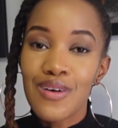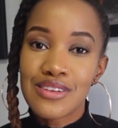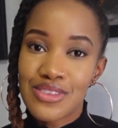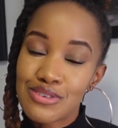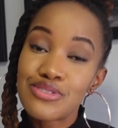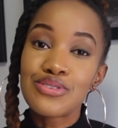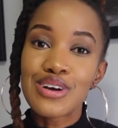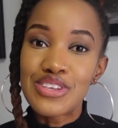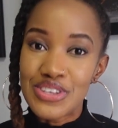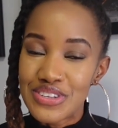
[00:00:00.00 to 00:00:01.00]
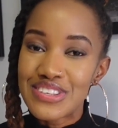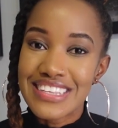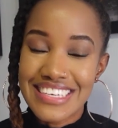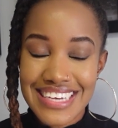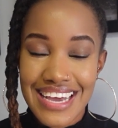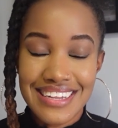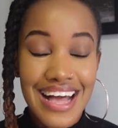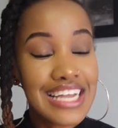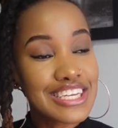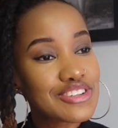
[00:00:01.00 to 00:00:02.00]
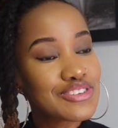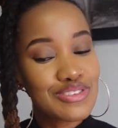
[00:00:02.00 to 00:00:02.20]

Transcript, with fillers: or those who are new to the channel, I need to